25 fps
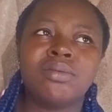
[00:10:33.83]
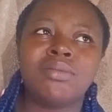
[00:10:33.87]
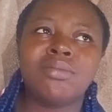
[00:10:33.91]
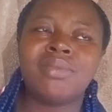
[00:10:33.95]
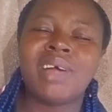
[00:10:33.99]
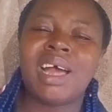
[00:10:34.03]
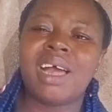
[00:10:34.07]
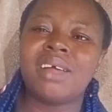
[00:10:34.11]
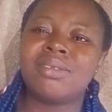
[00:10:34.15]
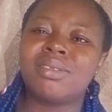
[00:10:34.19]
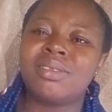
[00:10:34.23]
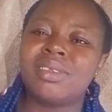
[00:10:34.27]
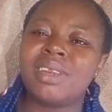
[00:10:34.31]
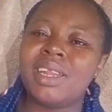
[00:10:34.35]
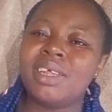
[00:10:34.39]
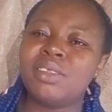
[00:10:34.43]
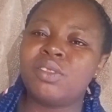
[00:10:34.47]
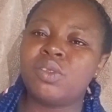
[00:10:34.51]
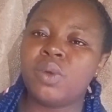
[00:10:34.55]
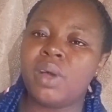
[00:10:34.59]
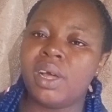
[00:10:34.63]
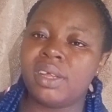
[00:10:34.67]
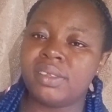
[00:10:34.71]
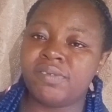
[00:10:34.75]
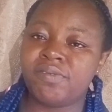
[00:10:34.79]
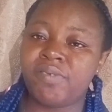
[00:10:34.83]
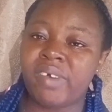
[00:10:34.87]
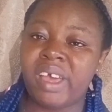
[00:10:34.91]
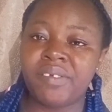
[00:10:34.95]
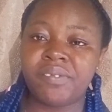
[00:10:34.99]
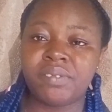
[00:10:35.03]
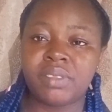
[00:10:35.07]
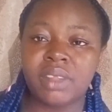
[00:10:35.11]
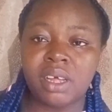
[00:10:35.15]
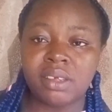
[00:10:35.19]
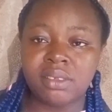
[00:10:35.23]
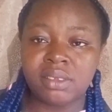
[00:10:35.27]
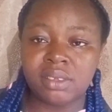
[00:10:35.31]
as little as
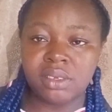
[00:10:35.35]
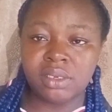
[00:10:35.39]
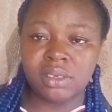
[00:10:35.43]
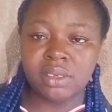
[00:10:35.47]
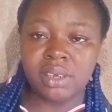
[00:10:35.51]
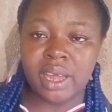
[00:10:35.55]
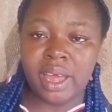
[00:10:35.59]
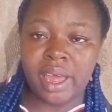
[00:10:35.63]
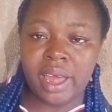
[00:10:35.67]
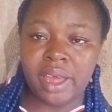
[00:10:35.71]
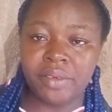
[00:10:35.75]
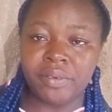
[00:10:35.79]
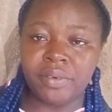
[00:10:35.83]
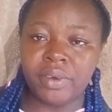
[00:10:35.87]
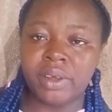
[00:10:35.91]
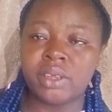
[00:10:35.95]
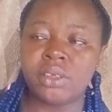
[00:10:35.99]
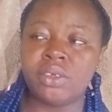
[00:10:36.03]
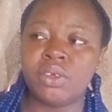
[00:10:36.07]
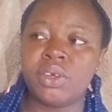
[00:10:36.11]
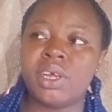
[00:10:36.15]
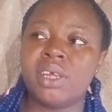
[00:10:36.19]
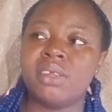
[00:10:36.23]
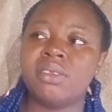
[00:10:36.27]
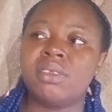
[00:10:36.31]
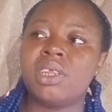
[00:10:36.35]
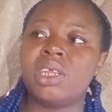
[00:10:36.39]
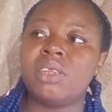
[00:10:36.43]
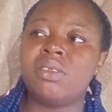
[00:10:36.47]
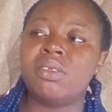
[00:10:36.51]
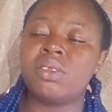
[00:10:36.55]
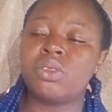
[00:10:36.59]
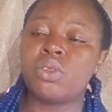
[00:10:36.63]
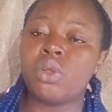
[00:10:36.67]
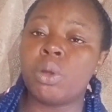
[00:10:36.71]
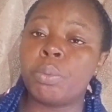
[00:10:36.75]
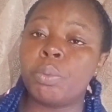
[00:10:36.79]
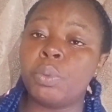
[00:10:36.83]
5,000 naira. You can start
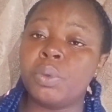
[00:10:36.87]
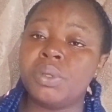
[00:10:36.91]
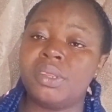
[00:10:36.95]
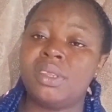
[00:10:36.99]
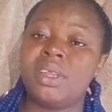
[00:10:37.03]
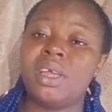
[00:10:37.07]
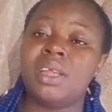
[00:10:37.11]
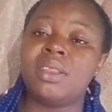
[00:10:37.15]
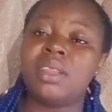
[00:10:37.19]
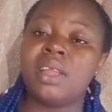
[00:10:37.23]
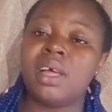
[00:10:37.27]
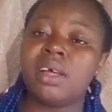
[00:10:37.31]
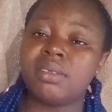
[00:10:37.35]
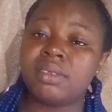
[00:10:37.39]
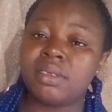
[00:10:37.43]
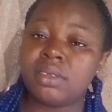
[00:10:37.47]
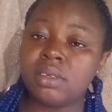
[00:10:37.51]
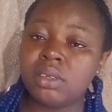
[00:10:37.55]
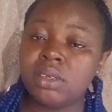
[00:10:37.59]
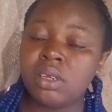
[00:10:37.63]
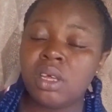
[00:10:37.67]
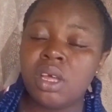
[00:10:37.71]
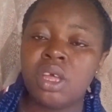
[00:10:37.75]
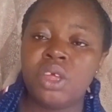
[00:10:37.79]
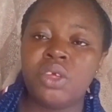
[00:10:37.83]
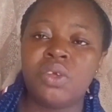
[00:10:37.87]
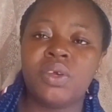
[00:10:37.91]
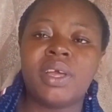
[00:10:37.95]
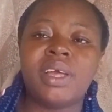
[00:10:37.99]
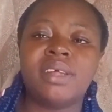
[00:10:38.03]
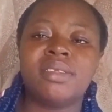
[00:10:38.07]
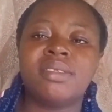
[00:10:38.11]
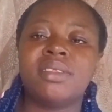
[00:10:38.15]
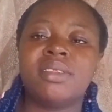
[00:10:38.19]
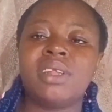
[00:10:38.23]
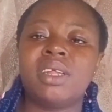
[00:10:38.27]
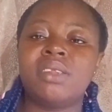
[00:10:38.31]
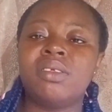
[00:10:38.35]
it up with 10,000. You can
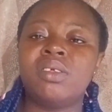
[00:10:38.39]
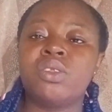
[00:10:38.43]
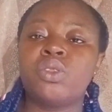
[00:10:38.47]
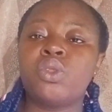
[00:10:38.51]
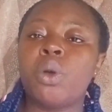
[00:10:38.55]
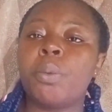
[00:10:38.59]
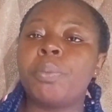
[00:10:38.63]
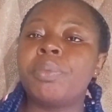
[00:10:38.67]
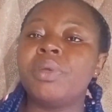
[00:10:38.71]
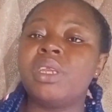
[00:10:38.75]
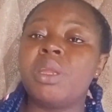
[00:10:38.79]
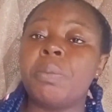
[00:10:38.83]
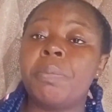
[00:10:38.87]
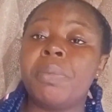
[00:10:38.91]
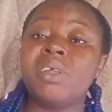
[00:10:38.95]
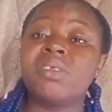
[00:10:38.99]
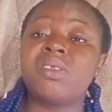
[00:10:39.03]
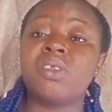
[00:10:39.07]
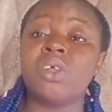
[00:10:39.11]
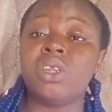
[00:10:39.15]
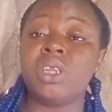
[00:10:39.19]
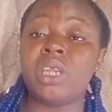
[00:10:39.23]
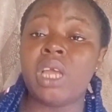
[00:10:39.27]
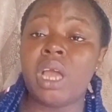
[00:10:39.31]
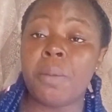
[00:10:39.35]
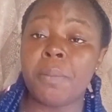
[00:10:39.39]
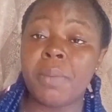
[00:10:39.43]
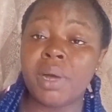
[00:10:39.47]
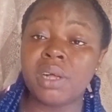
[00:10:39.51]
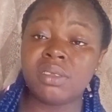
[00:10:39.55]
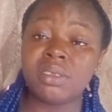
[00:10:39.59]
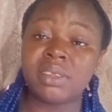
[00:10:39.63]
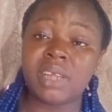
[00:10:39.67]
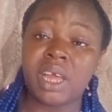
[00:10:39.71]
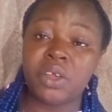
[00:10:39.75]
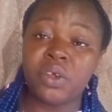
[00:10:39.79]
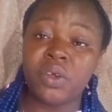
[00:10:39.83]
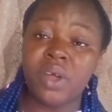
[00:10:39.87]
start it up, it depends on the
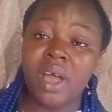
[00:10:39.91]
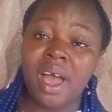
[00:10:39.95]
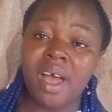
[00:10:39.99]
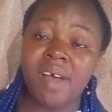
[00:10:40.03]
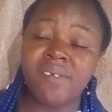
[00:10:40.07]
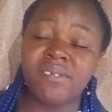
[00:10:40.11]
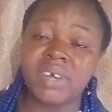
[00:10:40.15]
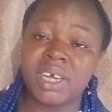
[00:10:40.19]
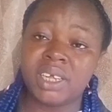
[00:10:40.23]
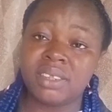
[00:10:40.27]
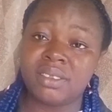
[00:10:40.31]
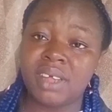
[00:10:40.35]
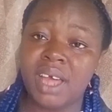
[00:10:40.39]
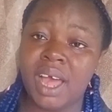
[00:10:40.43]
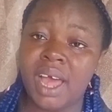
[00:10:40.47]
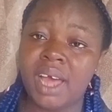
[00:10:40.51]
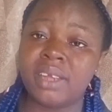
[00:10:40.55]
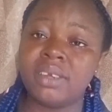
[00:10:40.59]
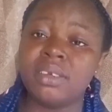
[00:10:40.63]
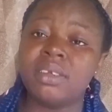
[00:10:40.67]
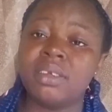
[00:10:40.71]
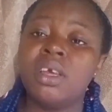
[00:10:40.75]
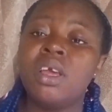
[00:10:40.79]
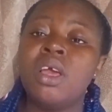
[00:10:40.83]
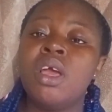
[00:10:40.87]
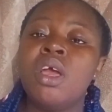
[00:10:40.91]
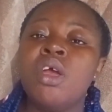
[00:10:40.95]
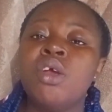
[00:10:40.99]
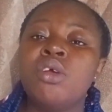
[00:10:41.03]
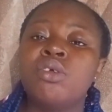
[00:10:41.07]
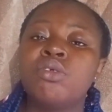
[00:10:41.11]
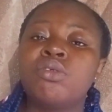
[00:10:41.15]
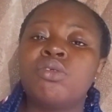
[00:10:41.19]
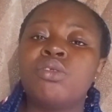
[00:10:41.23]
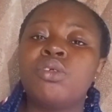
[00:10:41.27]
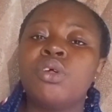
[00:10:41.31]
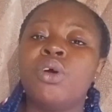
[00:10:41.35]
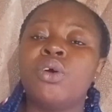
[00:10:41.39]
amount that you have at hand.
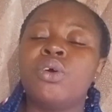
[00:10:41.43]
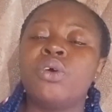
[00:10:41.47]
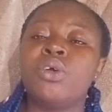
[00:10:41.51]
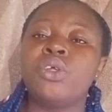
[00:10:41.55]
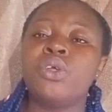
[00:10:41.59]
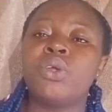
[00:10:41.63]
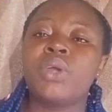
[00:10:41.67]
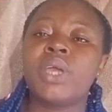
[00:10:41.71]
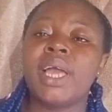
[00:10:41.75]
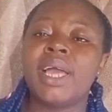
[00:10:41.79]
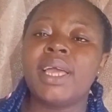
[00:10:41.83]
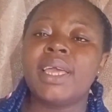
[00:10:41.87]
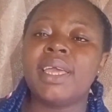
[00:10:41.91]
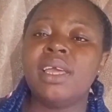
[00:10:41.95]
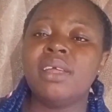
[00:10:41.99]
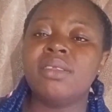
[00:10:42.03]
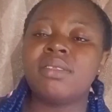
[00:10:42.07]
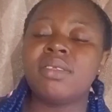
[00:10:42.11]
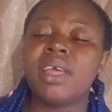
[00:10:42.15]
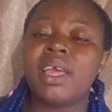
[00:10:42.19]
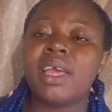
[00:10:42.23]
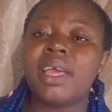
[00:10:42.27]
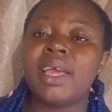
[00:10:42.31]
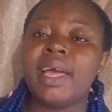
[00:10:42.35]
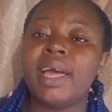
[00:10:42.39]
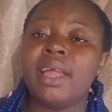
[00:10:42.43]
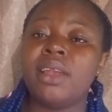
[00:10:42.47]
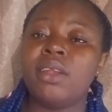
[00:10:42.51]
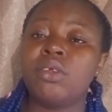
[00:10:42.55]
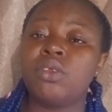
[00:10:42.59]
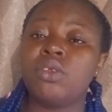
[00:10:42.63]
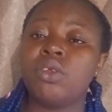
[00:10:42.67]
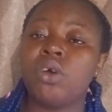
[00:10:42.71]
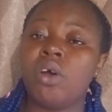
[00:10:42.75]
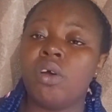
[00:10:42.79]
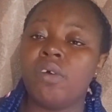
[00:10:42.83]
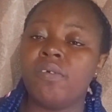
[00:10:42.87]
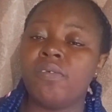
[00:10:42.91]
So you can get a
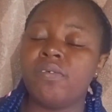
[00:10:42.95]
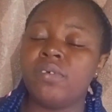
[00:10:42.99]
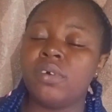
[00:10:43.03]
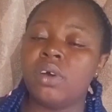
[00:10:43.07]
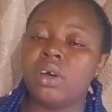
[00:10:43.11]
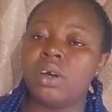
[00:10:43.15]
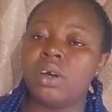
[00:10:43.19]
gallon of